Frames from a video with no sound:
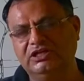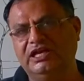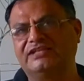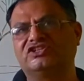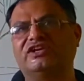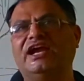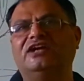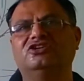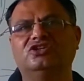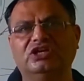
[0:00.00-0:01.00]

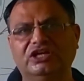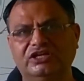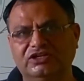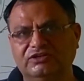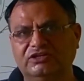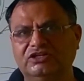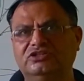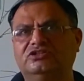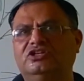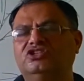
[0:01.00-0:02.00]
extract,
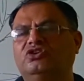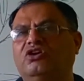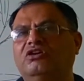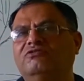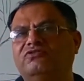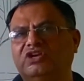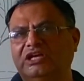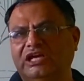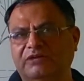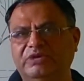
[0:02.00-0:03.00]

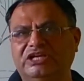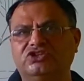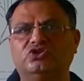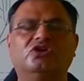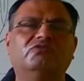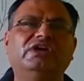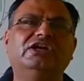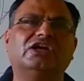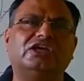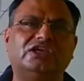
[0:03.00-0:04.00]
dissolve, make a
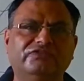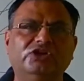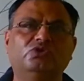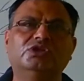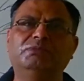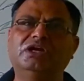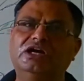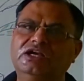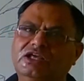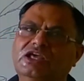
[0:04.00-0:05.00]
solvent, give it to the
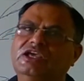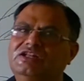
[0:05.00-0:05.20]
plant